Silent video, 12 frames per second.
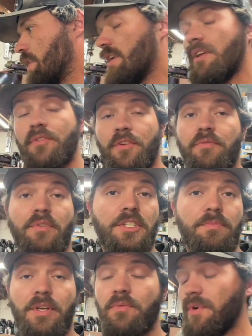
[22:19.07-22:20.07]
even a
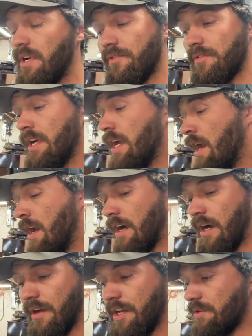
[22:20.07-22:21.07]
3-speed, whatever.
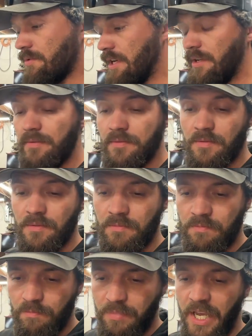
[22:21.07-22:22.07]
Either way,
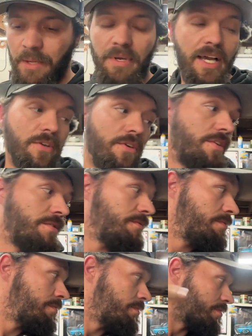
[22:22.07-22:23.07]
pan back on,
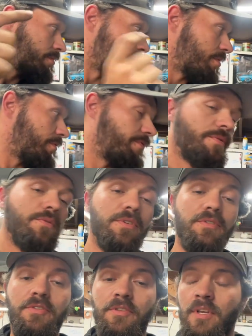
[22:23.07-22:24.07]
good
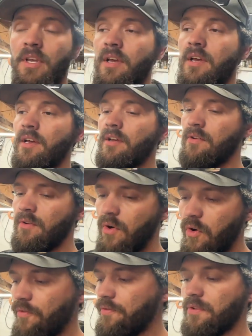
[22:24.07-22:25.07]
fluids.
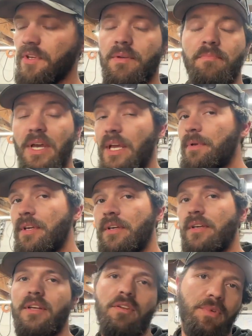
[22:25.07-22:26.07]
Hopefully, maybe
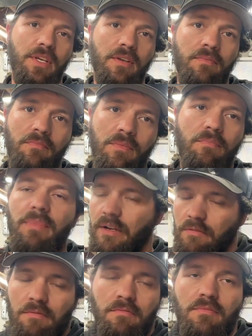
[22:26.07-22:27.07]
it'll be
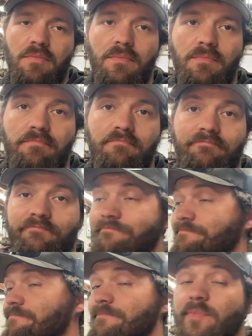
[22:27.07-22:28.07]
better.
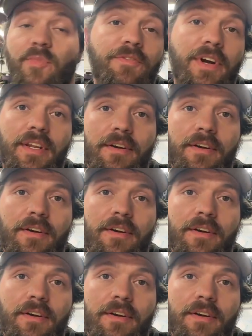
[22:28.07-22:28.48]
We'll find